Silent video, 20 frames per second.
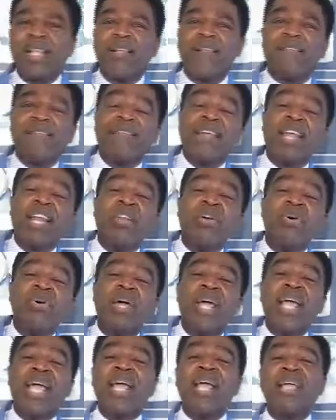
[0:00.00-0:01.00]
Fellow
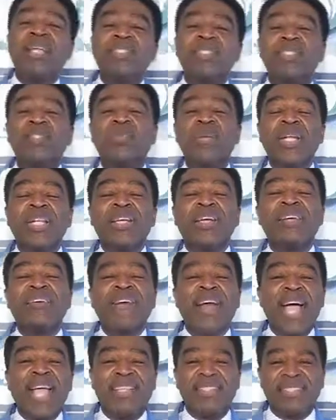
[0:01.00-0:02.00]
heirs with
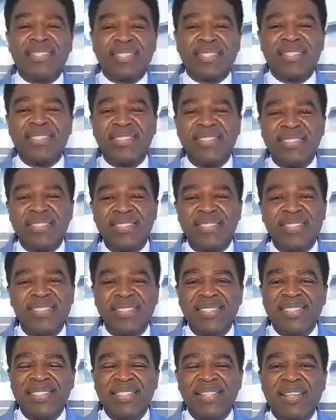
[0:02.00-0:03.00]
Christ.
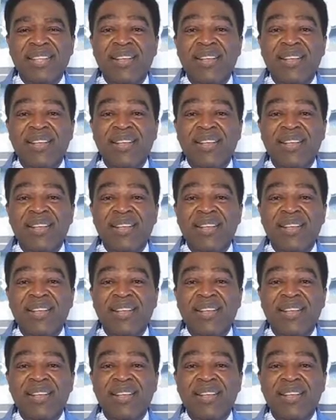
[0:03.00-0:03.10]
Hallelujah.